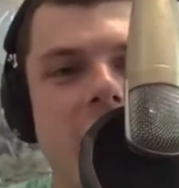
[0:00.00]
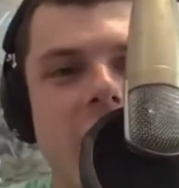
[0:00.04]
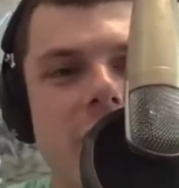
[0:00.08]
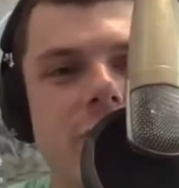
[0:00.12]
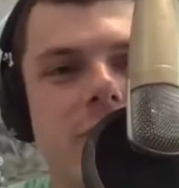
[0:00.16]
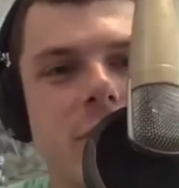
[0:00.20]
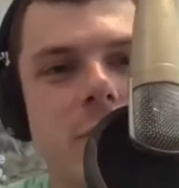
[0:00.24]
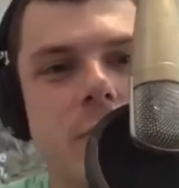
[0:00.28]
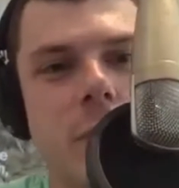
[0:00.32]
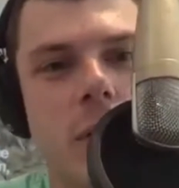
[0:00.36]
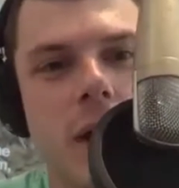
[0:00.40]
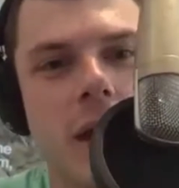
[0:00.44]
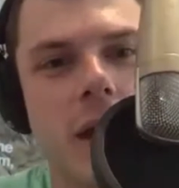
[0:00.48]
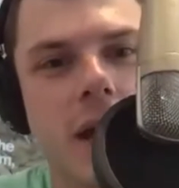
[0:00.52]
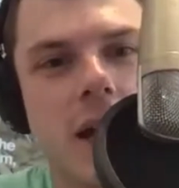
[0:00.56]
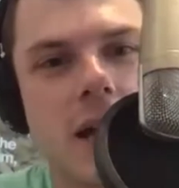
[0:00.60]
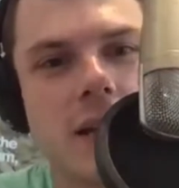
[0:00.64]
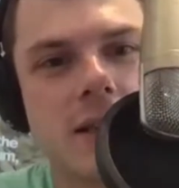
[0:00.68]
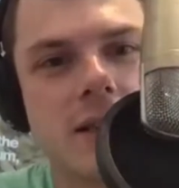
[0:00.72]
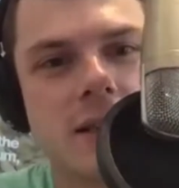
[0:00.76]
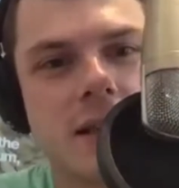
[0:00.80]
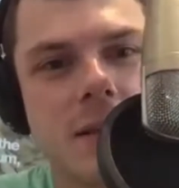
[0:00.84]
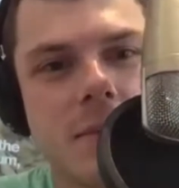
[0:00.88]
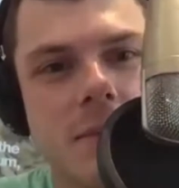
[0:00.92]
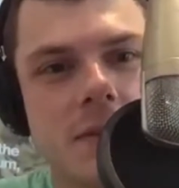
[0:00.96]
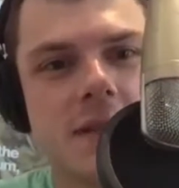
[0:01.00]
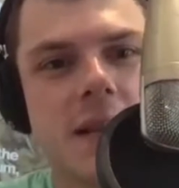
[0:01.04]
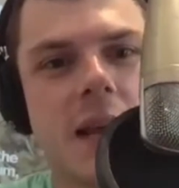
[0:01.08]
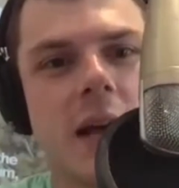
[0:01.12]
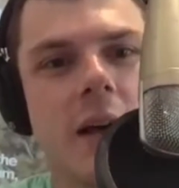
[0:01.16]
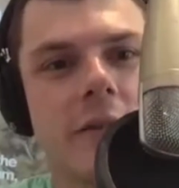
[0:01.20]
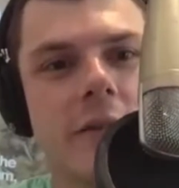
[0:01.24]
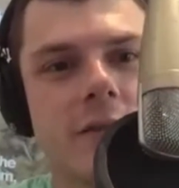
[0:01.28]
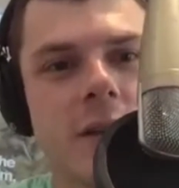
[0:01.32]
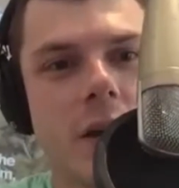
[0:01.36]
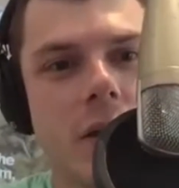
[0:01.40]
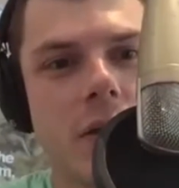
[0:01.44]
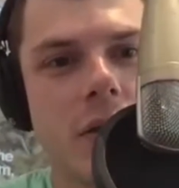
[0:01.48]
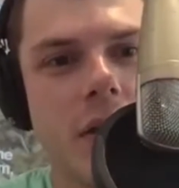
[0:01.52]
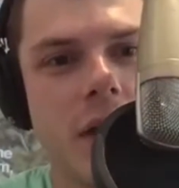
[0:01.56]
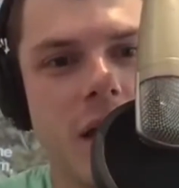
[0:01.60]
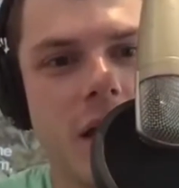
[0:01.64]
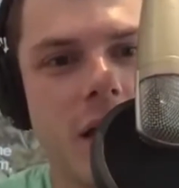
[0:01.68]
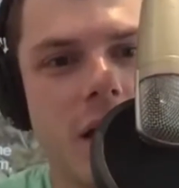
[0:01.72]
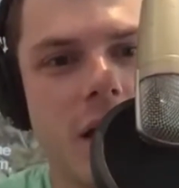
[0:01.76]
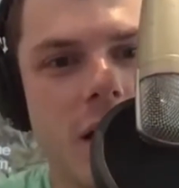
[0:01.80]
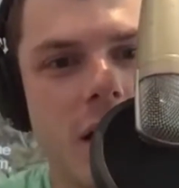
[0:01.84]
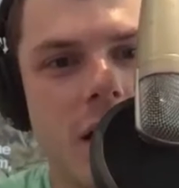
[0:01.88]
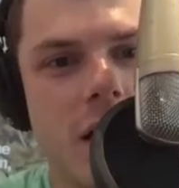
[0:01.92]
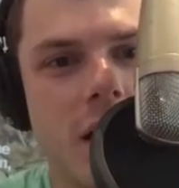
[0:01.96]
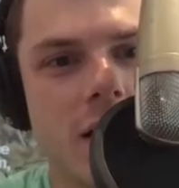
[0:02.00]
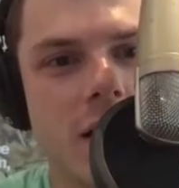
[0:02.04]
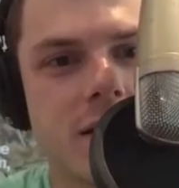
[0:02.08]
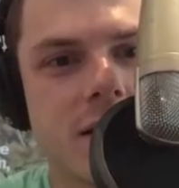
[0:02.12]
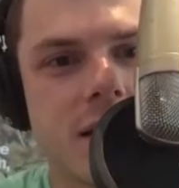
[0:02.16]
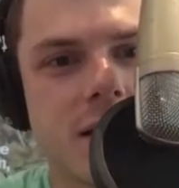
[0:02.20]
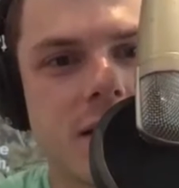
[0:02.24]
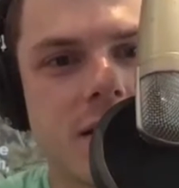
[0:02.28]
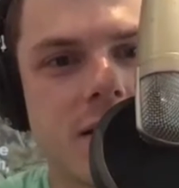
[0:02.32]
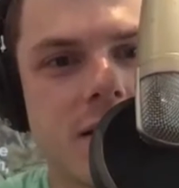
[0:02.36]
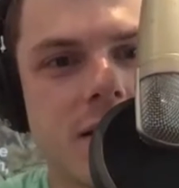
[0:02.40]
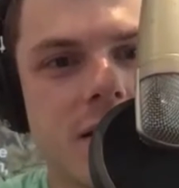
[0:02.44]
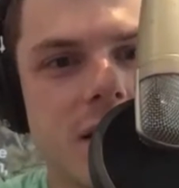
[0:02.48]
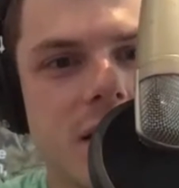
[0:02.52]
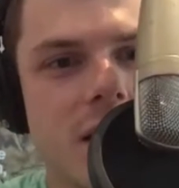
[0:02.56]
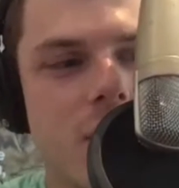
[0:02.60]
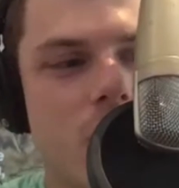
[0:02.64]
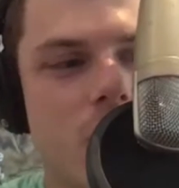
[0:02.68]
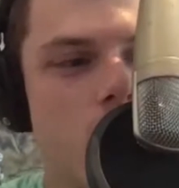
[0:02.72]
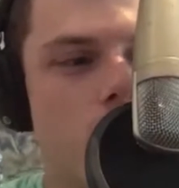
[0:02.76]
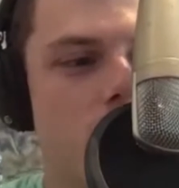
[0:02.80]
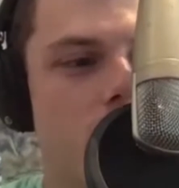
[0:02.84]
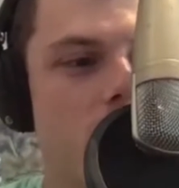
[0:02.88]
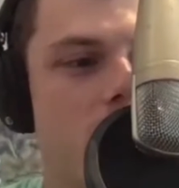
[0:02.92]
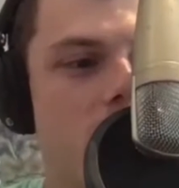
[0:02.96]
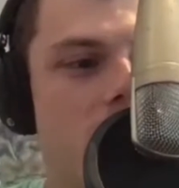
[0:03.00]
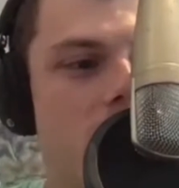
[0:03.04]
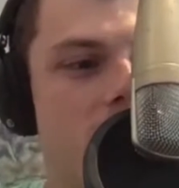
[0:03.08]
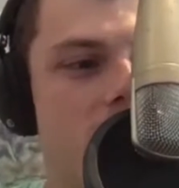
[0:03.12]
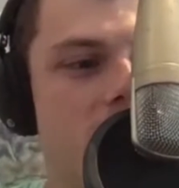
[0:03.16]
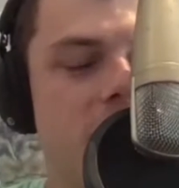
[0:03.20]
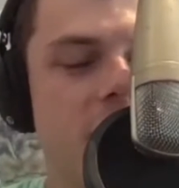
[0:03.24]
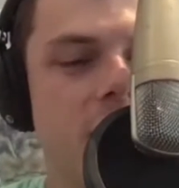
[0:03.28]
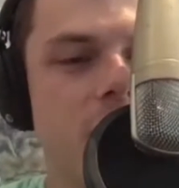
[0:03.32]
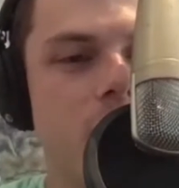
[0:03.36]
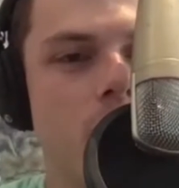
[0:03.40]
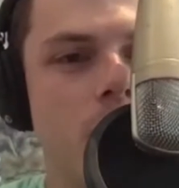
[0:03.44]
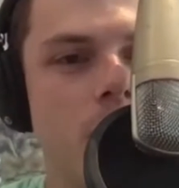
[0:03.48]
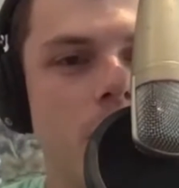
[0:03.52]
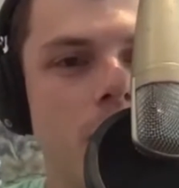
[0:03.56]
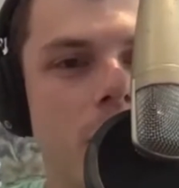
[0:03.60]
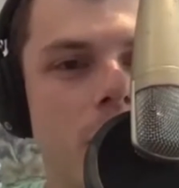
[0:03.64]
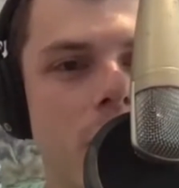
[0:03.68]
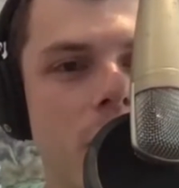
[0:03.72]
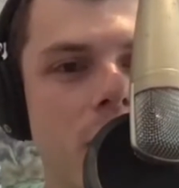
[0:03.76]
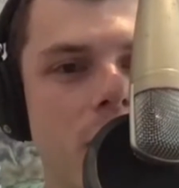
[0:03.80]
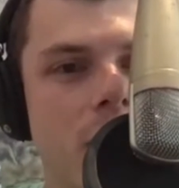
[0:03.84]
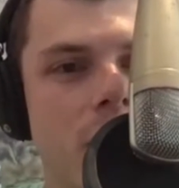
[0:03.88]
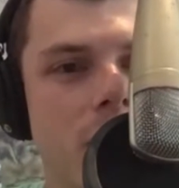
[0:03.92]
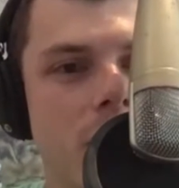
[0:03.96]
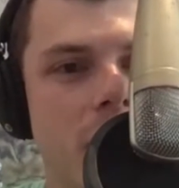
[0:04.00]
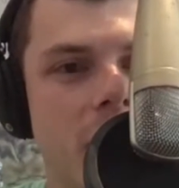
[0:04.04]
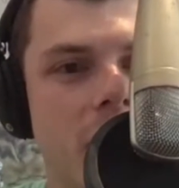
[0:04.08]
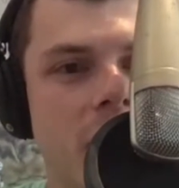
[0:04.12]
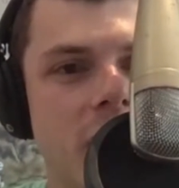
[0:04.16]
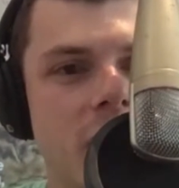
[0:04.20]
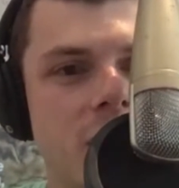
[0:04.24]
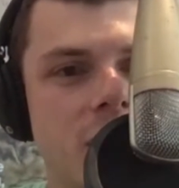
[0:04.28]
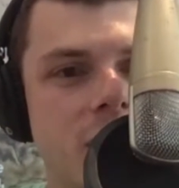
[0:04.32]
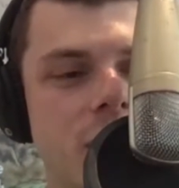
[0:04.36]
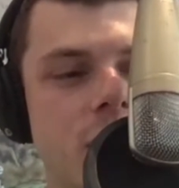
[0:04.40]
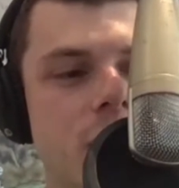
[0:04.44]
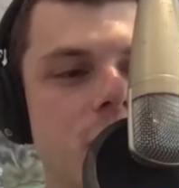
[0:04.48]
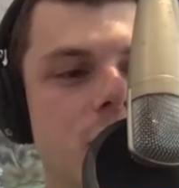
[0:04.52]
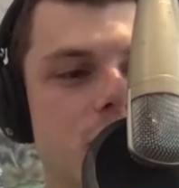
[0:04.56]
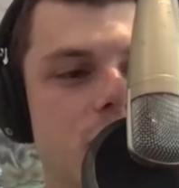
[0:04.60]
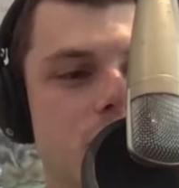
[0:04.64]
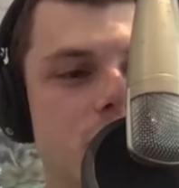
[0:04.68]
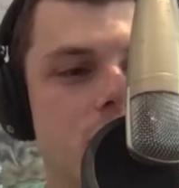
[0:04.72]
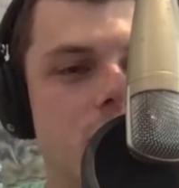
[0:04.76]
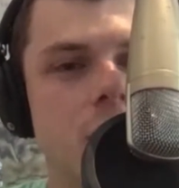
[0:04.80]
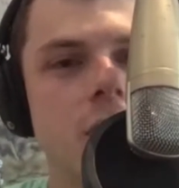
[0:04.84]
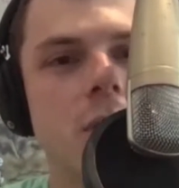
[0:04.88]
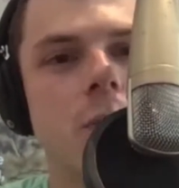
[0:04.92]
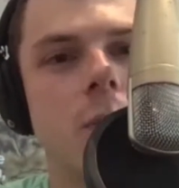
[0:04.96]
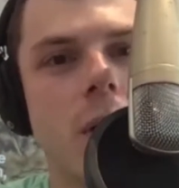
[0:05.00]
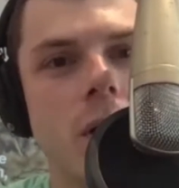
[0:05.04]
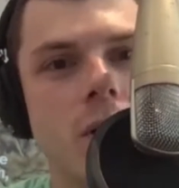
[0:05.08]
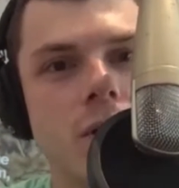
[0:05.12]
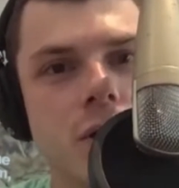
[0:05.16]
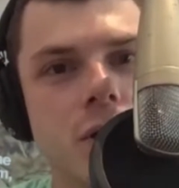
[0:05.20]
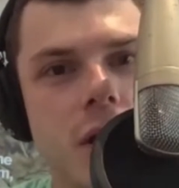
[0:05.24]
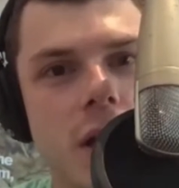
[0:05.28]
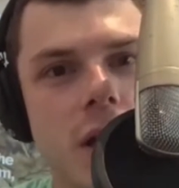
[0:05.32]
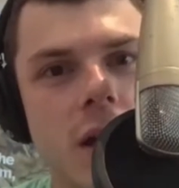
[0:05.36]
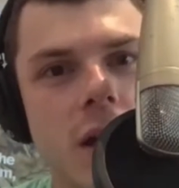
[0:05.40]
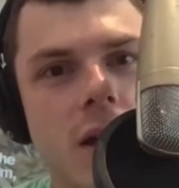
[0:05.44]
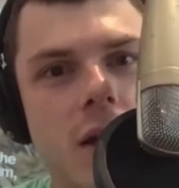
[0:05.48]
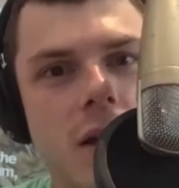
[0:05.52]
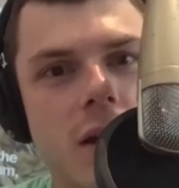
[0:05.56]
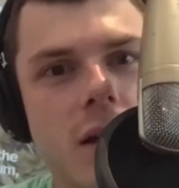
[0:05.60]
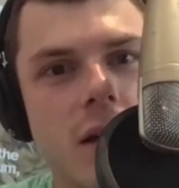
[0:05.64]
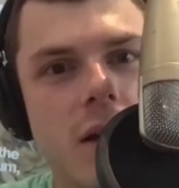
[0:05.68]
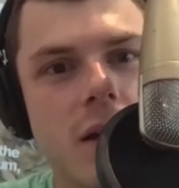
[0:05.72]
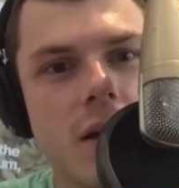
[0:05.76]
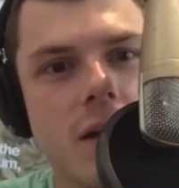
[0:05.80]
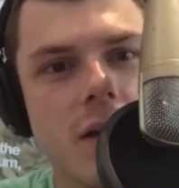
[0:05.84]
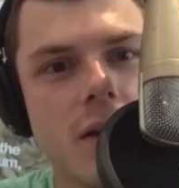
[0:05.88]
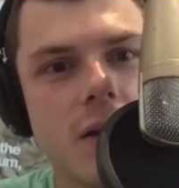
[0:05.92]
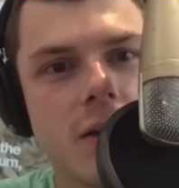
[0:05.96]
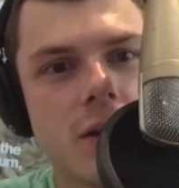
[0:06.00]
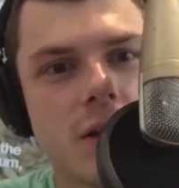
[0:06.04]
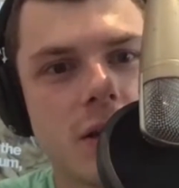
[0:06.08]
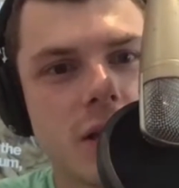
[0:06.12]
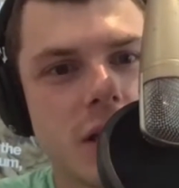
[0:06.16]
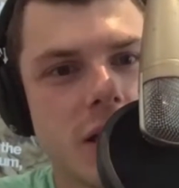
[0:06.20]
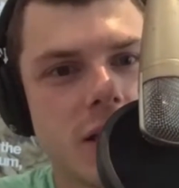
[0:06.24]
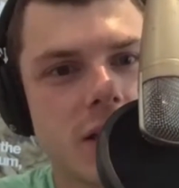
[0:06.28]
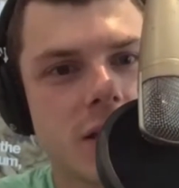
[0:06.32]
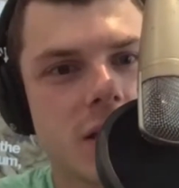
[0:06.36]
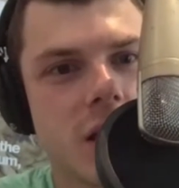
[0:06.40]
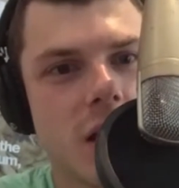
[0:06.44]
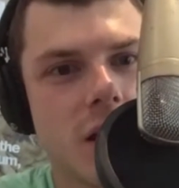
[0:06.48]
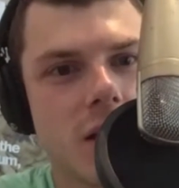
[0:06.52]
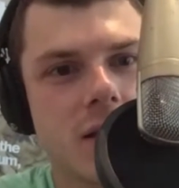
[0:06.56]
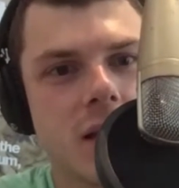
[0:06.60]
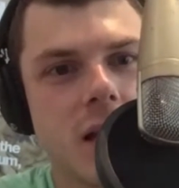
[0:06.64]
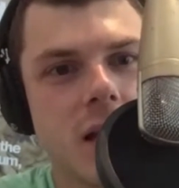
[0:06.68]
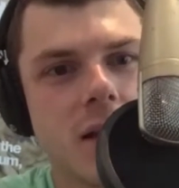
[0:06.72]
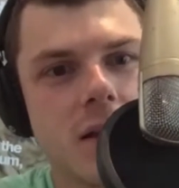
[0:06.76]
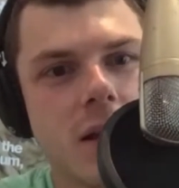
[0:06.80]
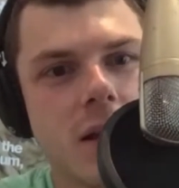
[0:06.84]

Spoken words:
everybody asked themselves, I think. I said, would I even bother? But then as soon as you do watch it, you just get sucked in,